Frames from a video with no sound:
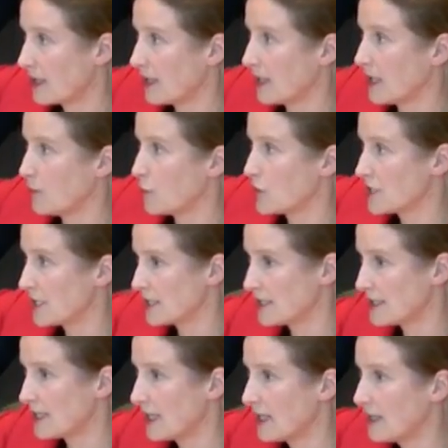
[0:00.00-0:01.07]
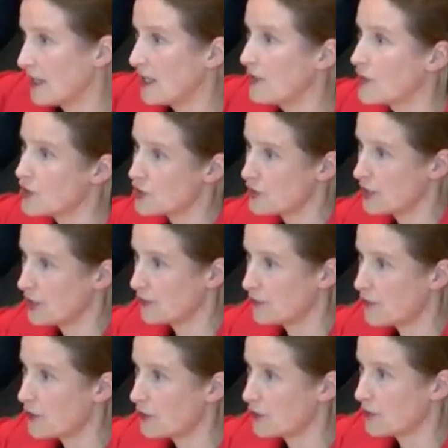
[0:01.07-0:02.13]
claim which is then in the treaty
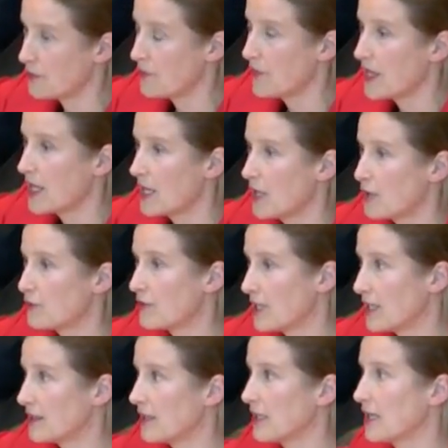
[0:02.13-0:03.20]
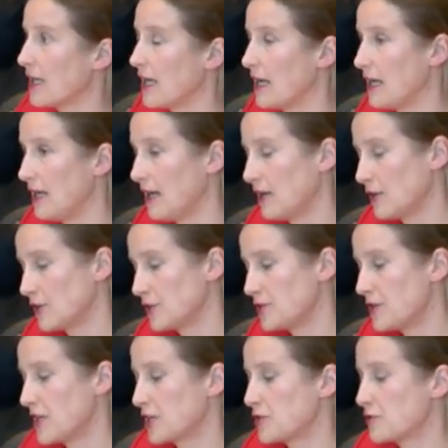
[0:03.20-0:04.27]
forum rather a
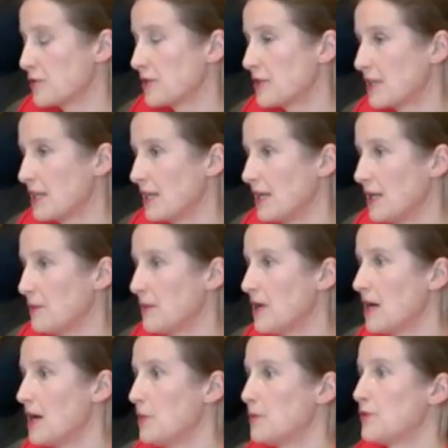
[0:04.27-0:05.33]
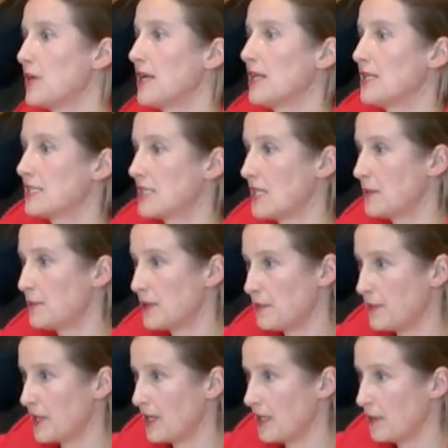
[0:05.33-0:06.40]
contractual claim umbrellaed up
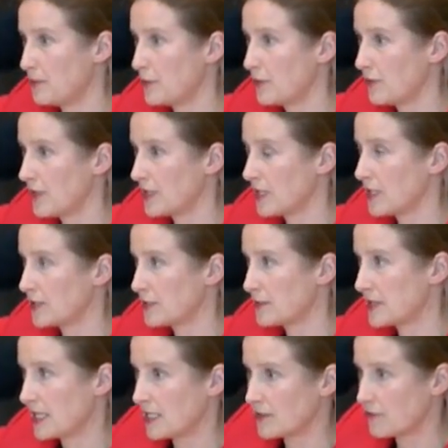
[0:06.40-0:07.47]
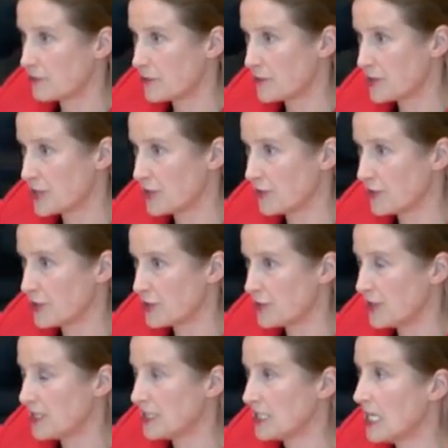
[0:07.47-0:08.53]
by provi a, substantive provision of the
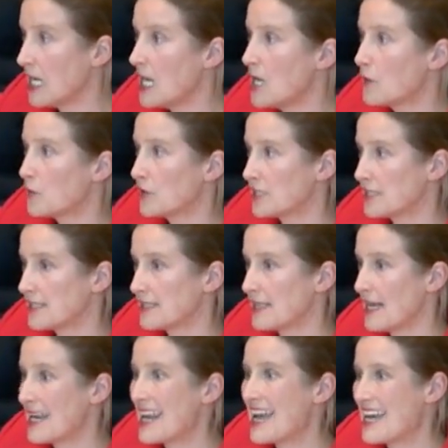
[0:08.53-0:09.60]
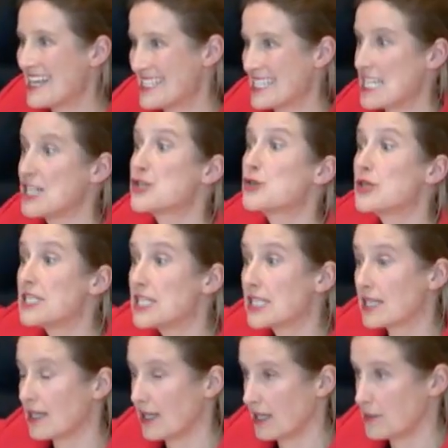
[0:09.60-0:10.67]
treaty, which is then as a
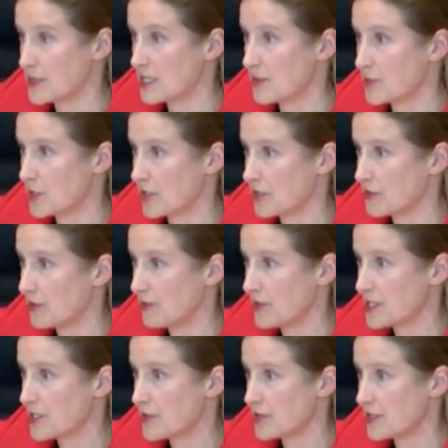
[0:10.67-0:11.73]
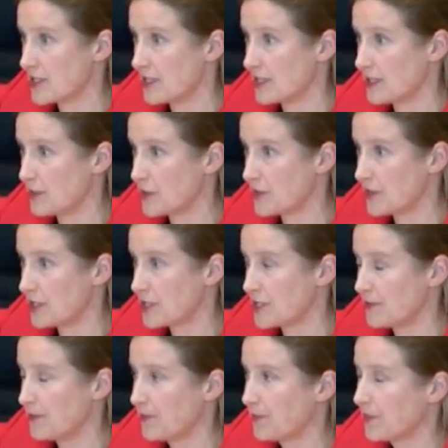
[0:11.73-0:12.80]
treaty claim subject to investor-state
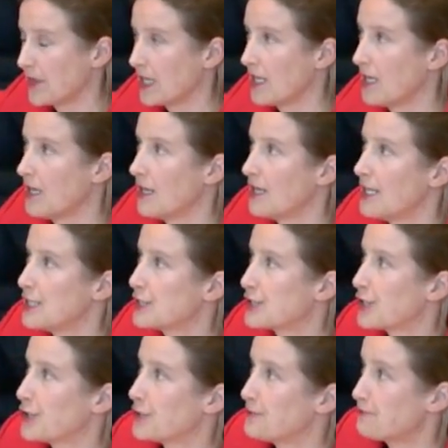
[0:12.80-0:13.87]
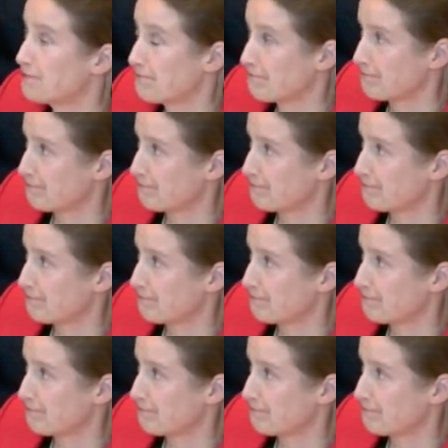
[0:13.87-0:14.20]
arbitration. So